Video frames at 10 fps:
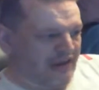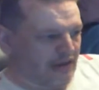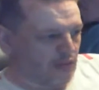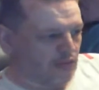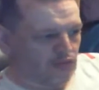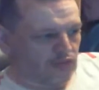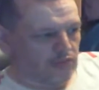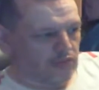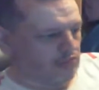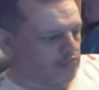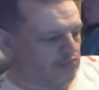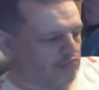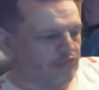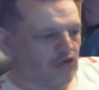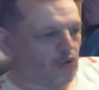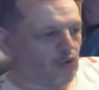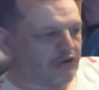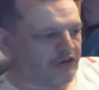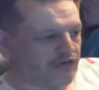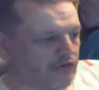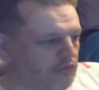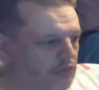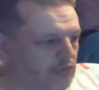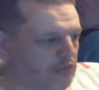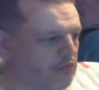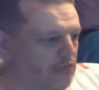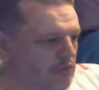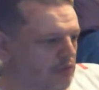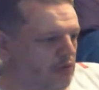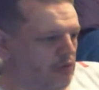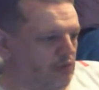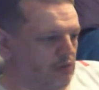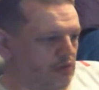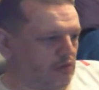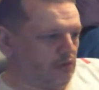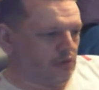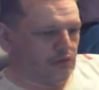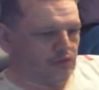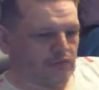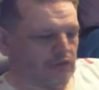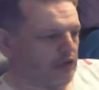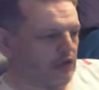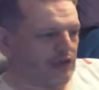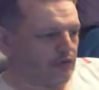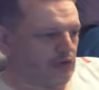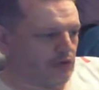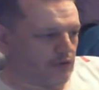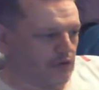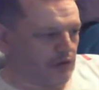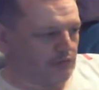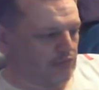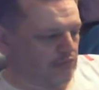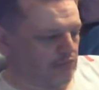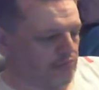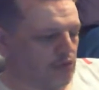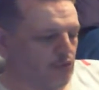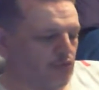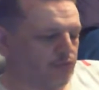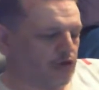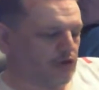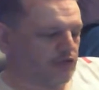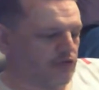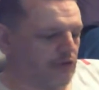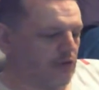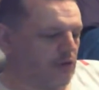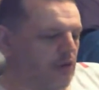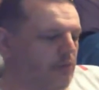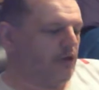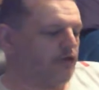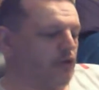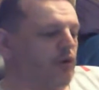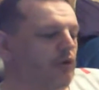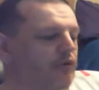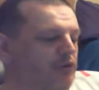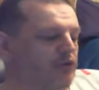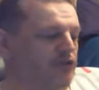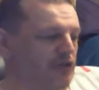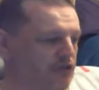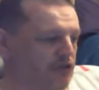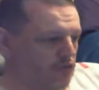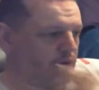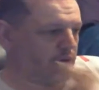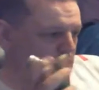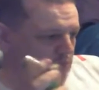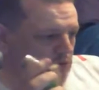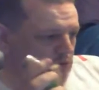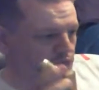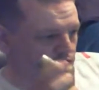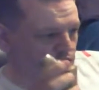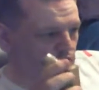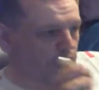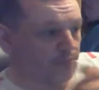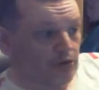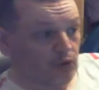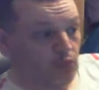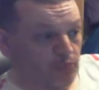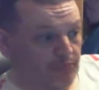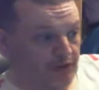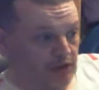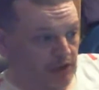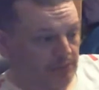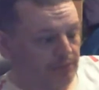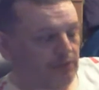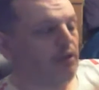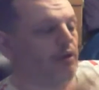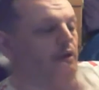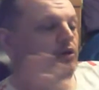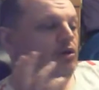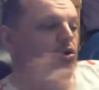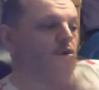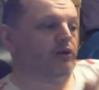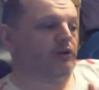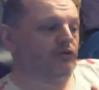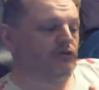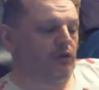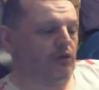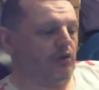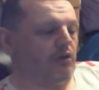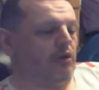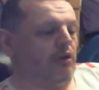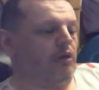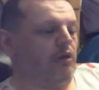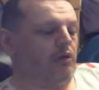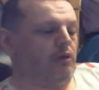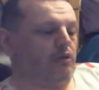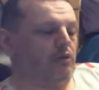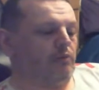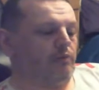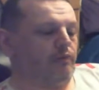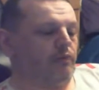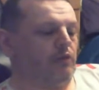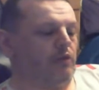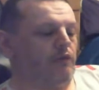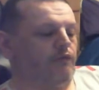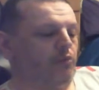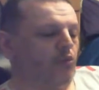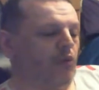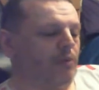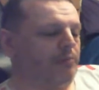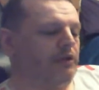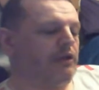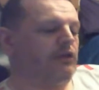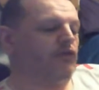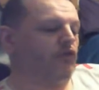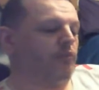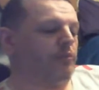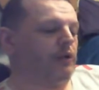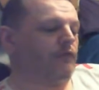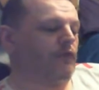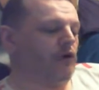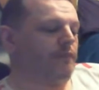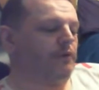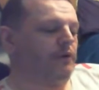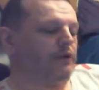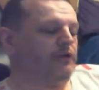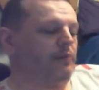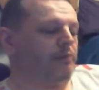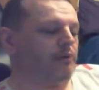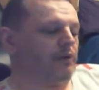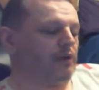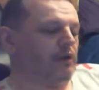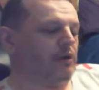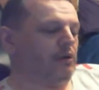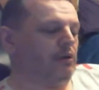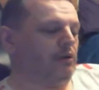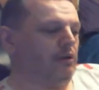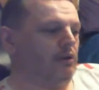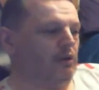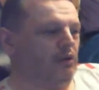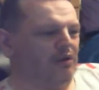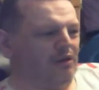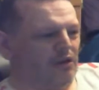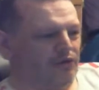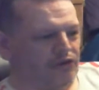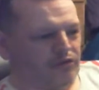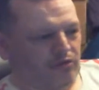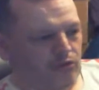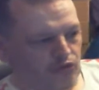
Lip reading: nails or coins or, you know, any other kind of like metal objects. But I do know that this does not pick up gold and silver, but it will pick up coins from 1p, 2p, 5p, 10p. I'm